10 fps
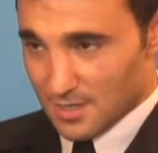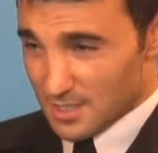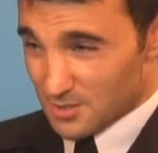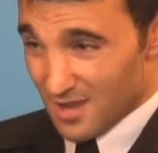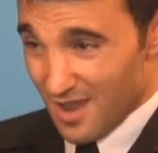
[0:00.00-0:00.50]

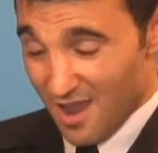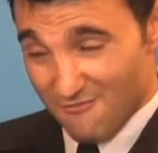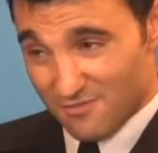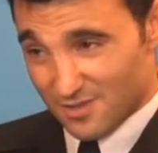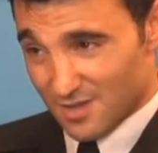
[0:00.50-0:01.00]
That's why
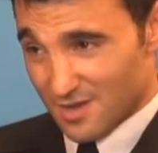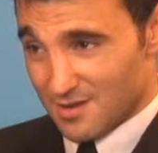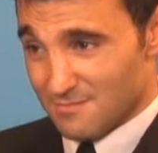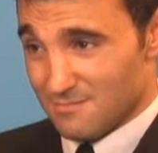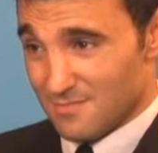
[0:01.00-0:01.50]
every
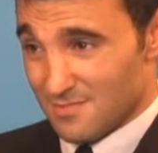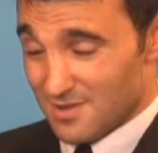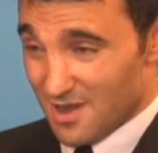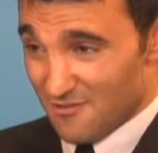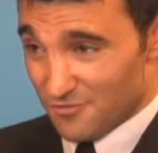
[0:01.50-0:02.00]
time
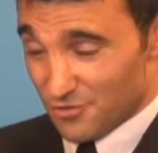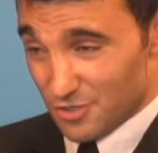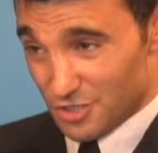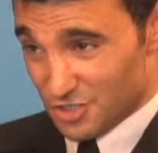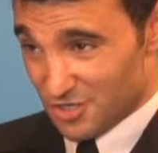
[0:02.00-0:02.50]
after
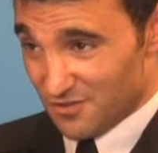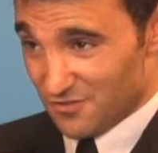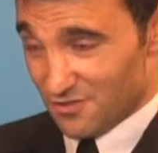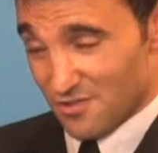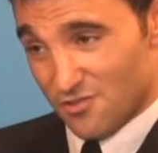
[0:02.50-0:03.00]
you
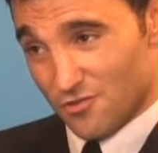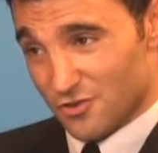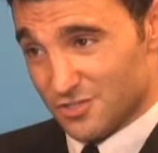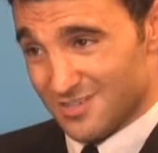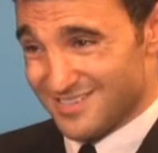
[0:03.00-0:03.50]
shift on
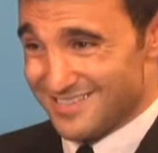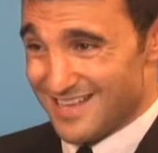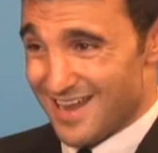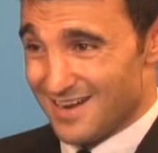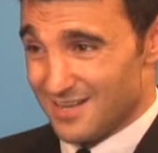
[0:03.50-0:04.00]
Thursday and
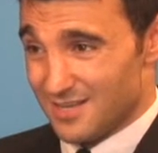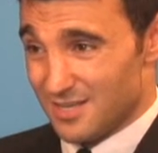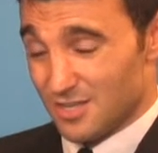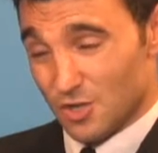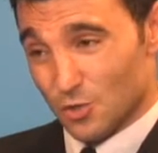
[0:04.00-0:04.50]
Saturday,
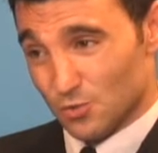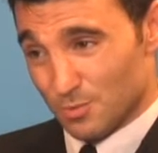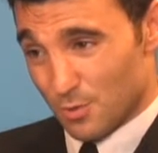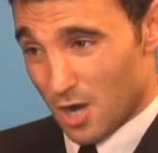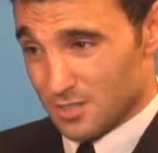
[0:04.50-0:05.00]
you go to a
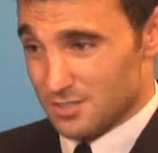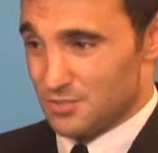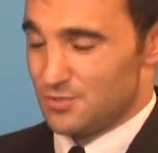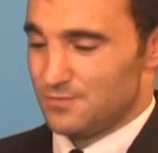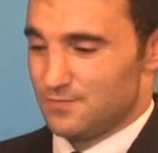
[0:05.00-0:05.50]

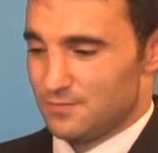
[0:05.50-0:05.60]
prostitute.